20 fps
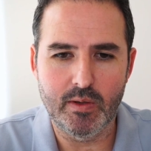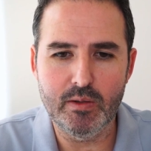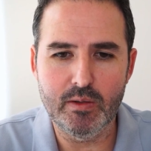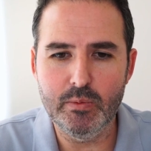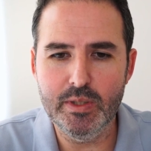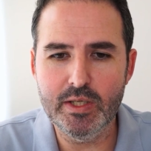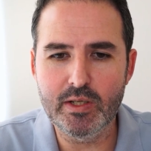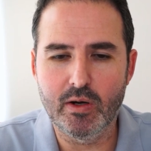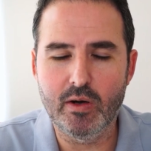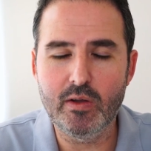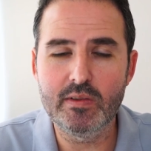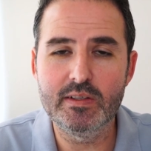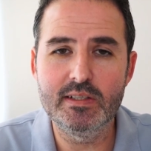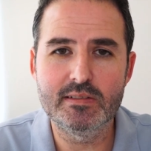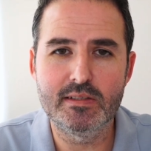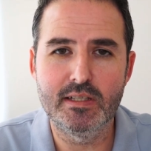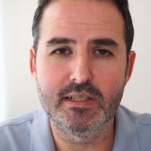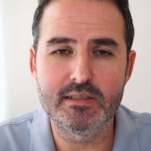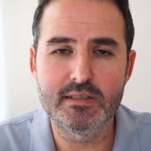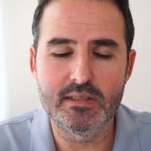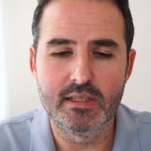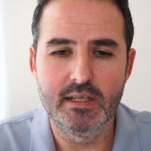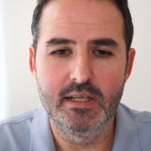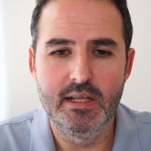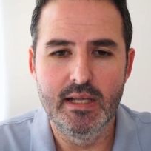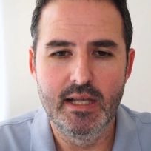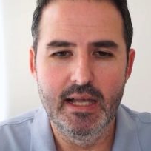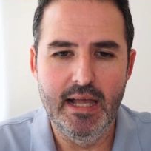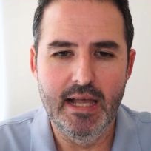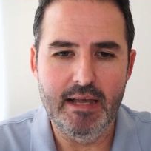We call these things
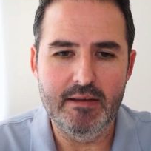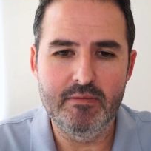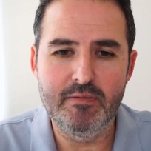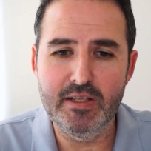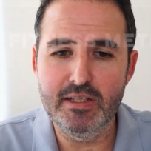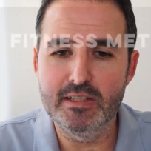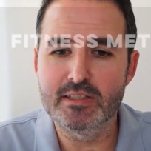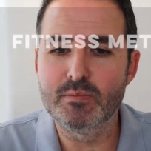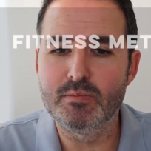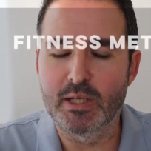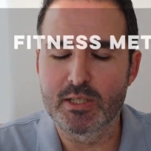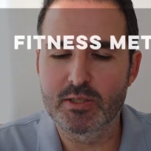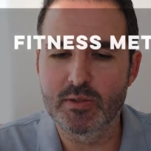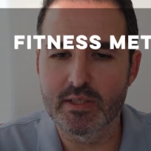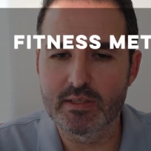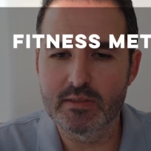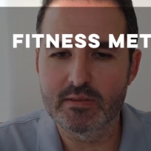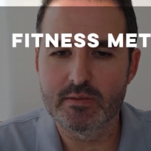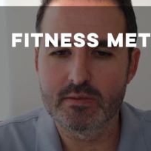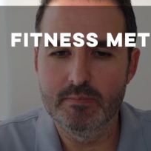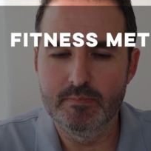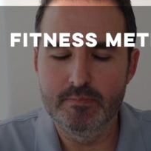fitness metrics.